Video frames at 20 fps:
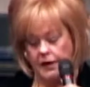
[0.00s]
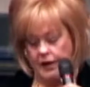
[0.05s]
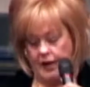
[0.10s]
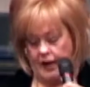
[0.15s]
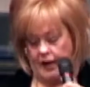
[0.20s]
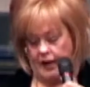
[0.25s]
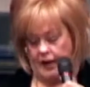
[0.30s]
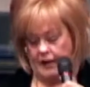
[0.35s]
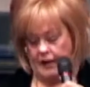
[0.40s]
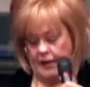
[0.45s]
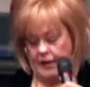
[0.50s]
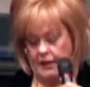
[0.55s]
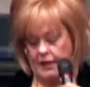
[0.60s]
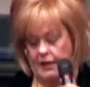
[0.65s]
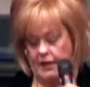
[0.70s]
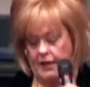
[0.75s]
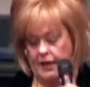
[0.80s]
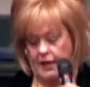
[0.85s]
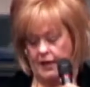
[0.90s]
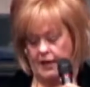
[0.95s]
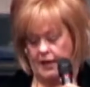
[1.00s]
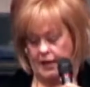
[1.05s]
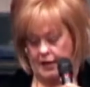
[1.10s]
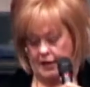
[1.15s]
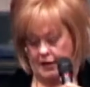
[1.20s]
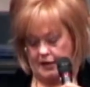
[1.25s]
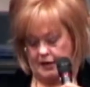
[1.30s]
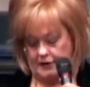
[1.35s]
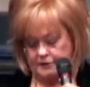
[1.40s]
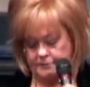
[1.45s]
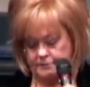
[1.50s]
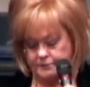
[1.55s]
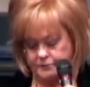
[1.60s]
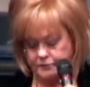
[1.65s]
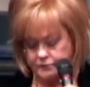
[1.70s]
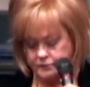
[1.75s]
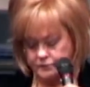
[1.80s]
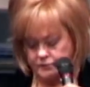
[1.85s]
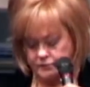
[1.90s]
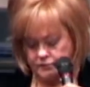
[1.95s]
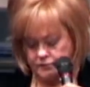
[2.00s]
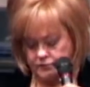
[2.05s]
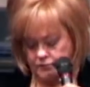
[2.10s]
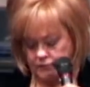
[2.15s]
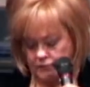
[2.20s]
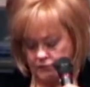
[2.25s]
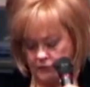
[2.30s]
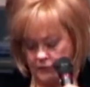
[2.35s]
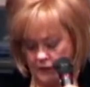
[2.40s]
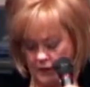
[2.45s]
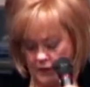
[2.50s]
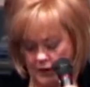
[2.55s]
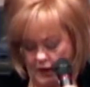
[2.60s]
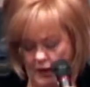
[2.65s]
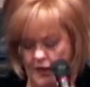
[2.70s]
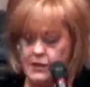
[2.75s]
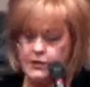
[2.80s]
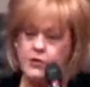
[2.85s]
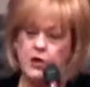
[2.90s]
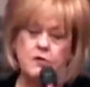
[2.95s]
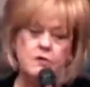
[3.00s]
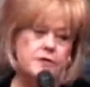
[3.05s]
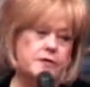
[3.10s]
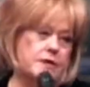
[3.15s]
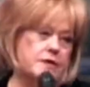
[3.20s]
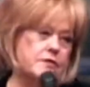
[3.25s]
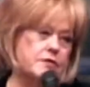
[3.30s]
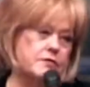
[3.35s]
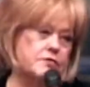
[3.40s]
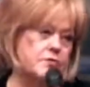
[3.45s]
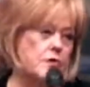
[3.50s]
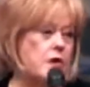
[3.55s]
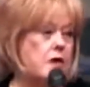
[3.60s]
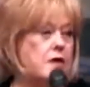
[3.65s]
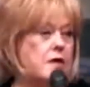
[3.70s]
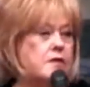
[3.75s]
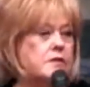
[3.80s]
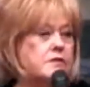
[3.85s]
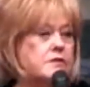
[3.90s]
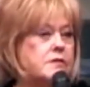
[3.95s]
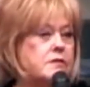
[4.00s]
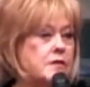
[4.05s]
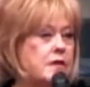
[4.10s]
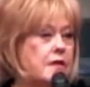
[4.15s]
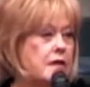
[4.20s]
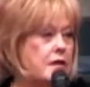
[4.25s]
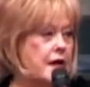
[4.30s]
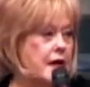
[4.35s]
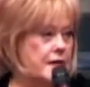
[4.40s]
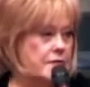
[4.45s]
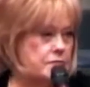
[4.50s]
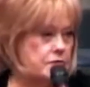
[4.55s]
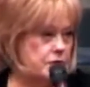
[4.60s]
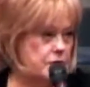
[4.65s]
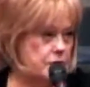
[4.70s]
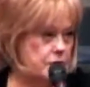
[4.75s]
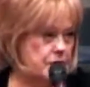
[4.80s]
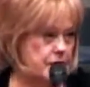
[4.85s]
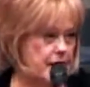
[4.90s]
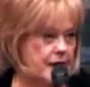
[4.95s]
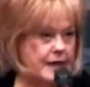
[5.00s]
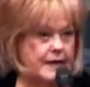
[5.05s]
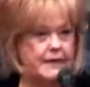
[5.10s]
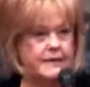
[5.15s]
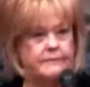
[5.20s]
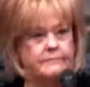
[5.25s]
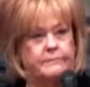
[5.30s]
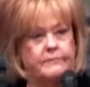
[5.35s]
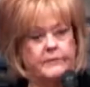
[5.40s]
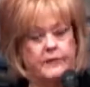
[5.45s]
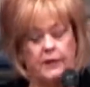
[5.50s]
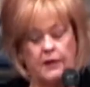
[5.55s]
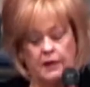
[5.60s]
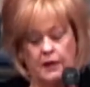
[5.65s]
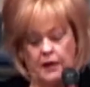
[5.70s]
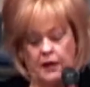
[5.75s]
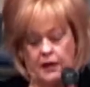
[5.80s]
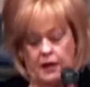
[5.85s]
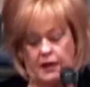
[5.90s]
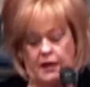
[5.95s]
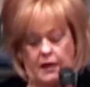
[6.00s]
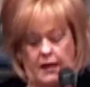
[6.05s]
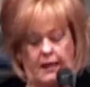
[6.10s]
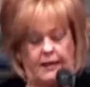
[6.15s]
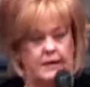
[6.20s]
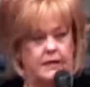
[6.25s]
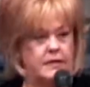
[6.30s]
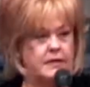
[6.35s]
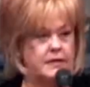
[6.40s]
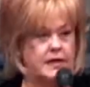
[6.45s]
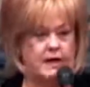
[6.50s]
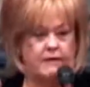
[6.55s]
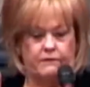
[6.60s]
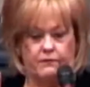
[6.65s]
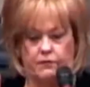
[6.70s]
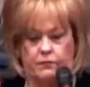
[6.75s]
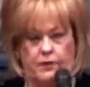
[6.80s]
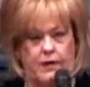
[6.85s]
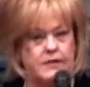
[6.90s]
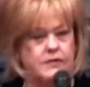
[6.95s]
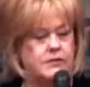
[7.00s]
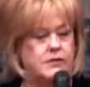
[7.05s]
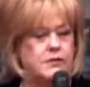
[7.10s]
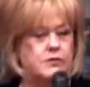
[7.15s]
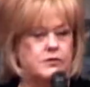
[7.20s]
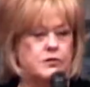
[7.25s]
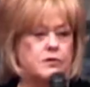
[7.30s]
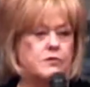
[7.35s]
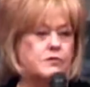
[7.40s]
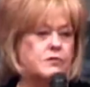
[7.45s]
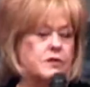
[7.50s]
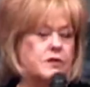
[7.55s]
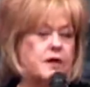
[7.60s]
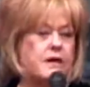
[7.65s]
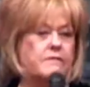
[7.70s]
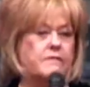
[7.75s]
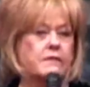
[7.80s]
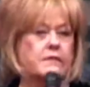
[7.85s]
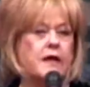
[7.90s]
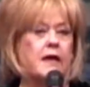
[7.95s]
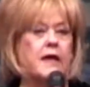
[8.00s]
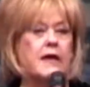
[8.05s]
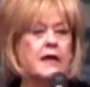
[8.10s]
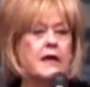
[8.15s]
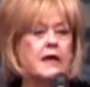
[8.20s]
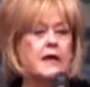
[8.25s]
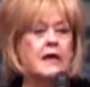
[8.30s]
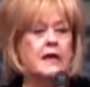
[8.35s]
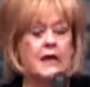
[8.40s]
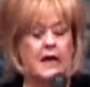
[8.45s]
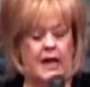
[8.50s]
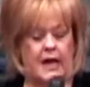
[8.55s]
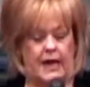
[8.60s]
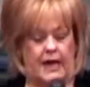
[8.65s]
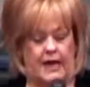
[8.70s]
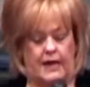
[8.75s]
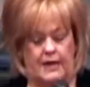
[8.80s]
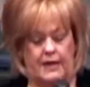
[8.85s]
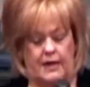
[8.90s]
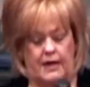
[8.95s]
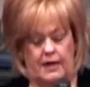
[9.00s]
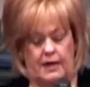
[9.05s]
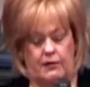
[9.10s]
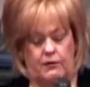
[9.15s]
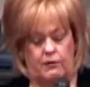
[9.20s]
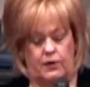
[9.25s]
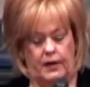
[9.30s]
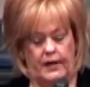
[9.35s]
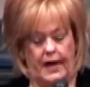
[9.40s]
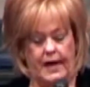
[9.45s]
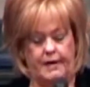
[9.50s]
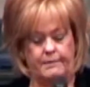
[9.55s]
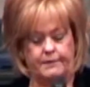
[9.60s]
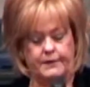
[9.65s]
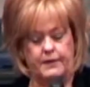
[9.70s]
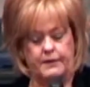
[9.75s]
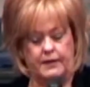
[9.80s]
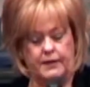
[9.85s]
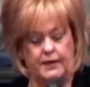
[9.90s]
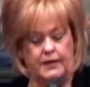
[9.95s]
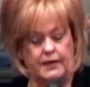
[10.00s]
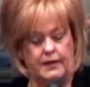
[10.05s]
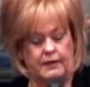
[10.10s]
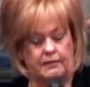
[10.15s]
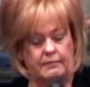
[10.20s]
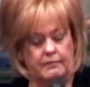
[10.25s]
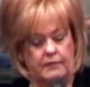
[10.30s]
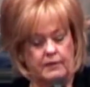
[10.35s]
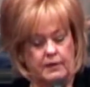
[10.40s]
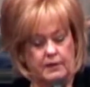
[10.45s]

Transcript: And he, uh, he turned into drugs. He got on cocaine. He got it never, raised in church and everything. And uh, what happened to him,